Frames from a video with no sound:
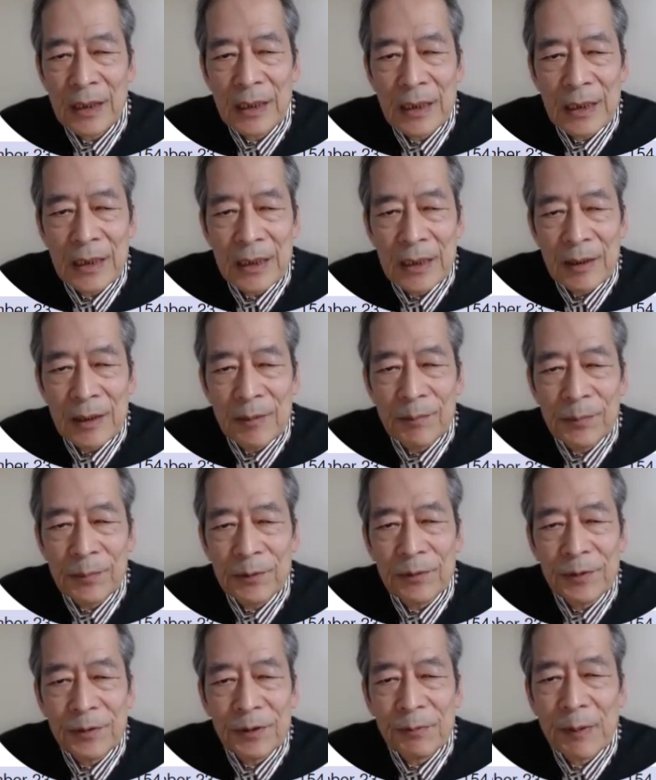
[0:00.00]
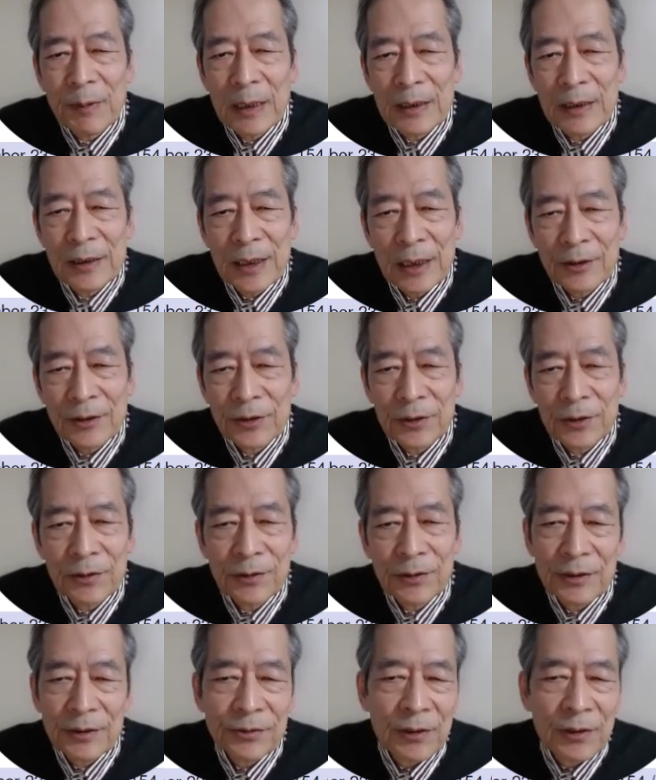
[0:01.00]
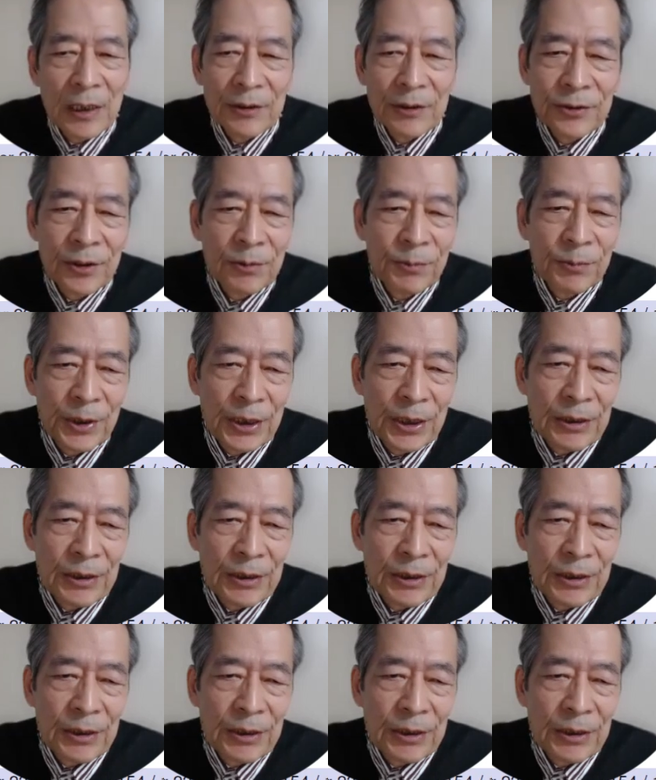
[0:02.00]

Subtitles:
Proof is by induction of the structure of E.